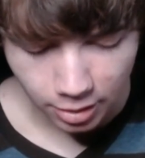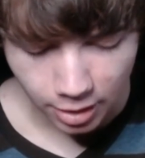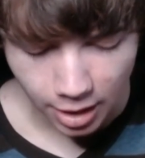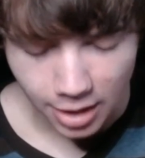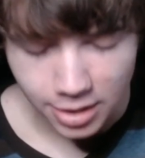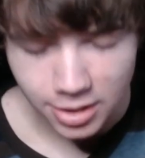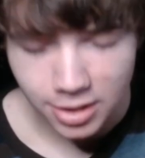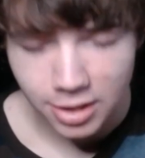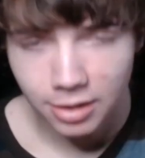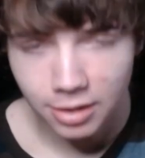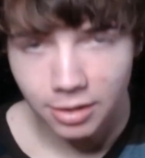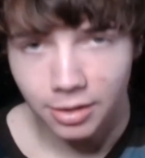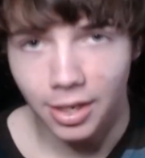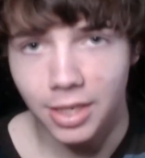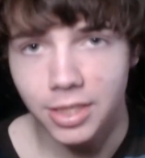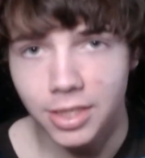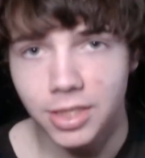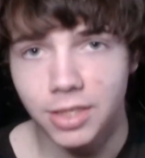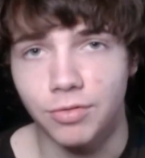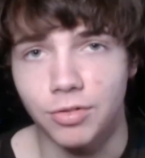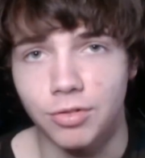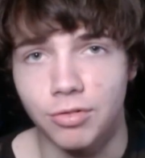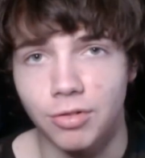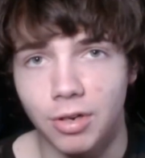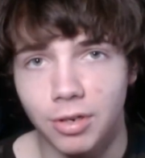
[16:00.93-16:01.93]
Lots and
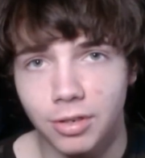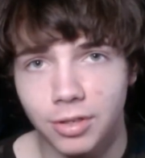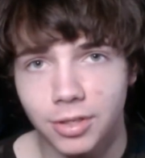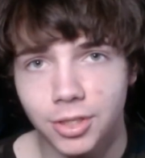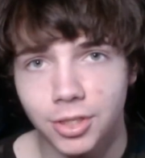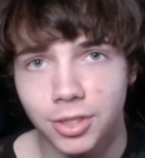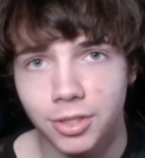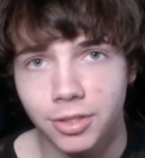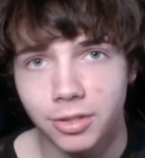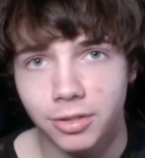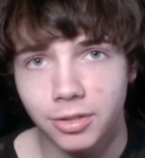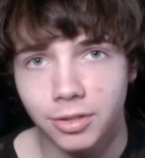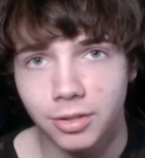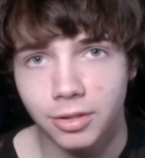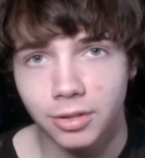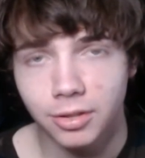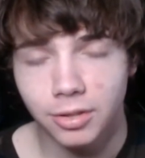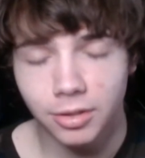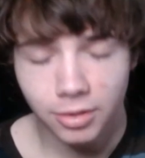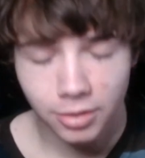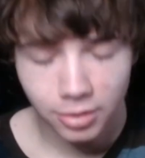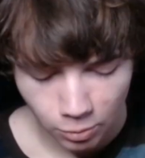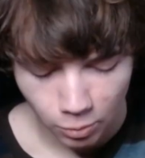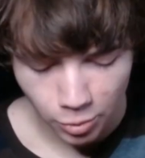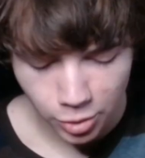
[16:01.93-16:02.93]
lots of drugs.
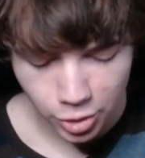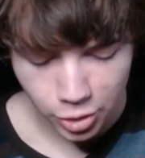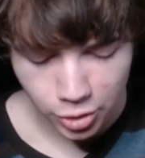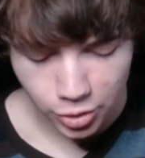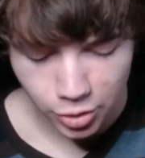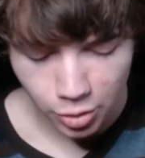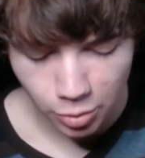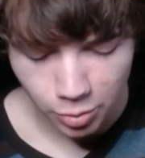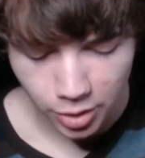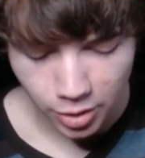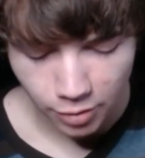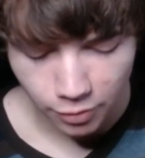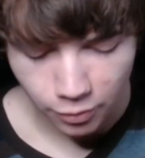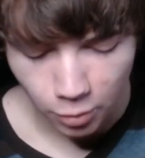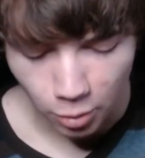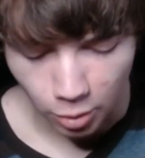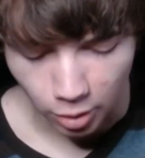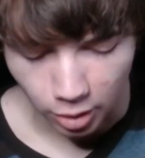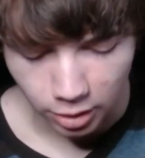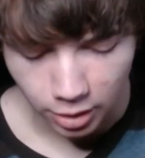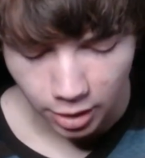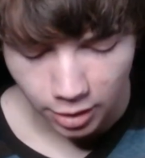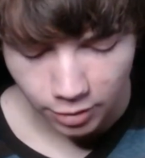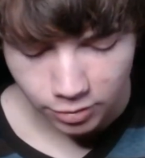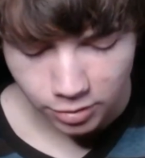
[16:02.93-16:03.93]
What would you do with a
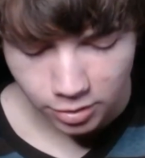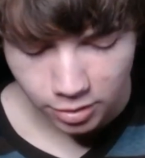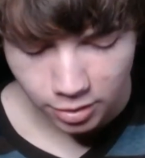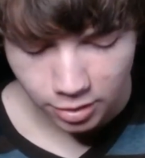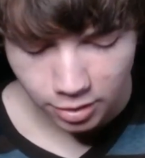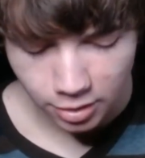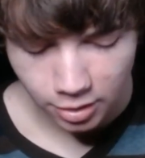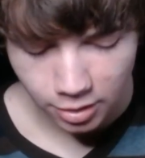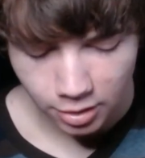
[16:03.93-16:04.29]
forklift?